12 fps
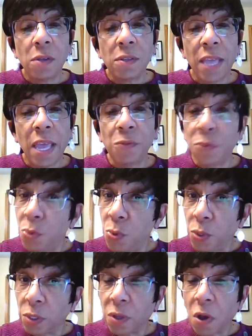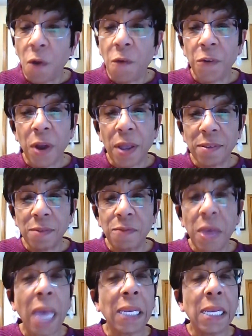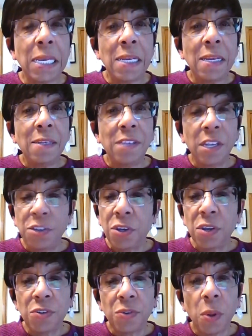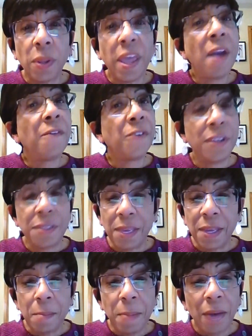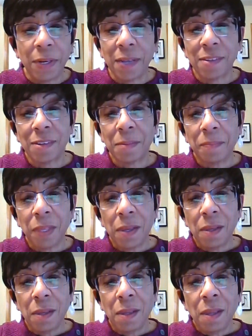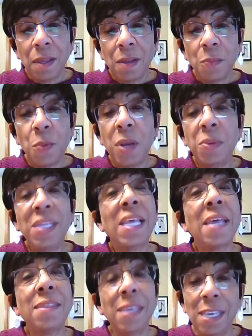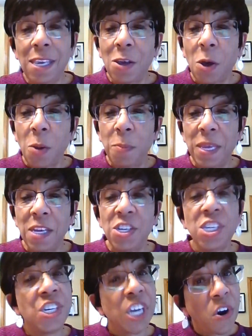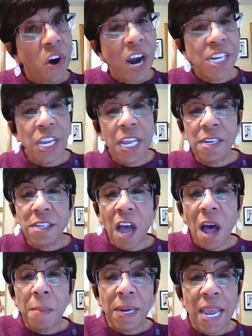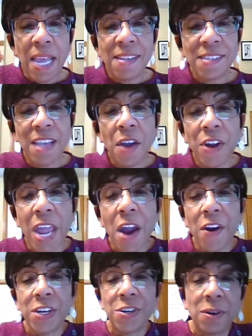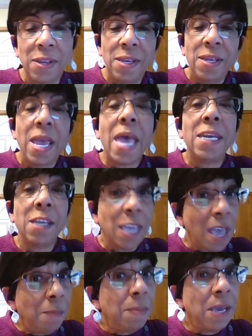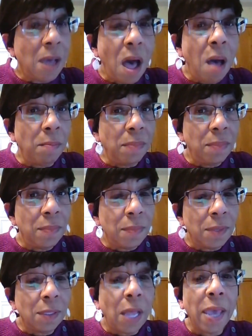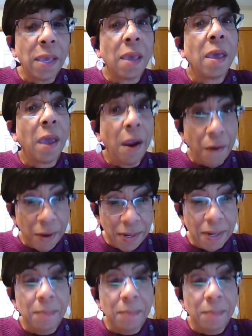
and rule over us. In fact, seeks to control everything about us. When we let the ego be in charge, it dominates our character, and it can become like Herod.